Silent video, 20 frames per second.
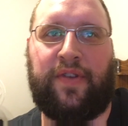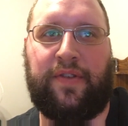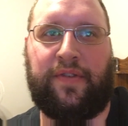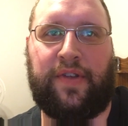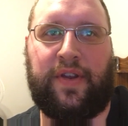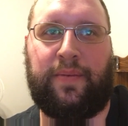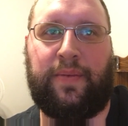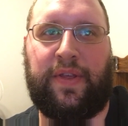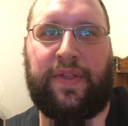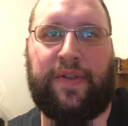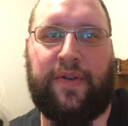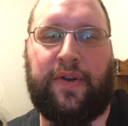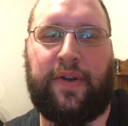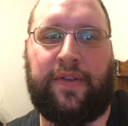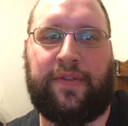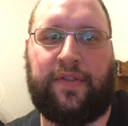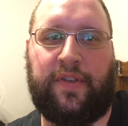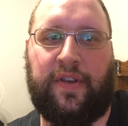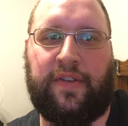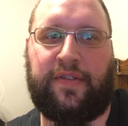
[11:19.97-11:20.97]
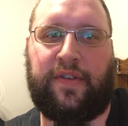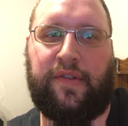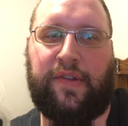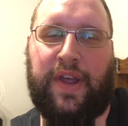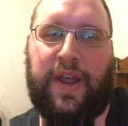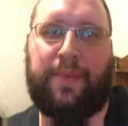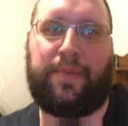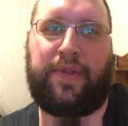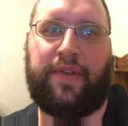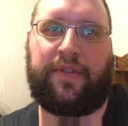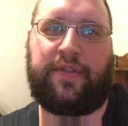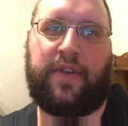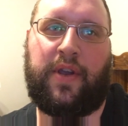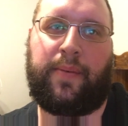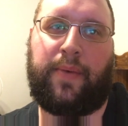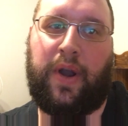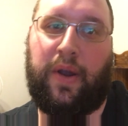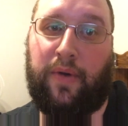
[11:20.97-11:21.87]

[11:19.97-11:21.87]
He's going to be 36 sometime in the summer.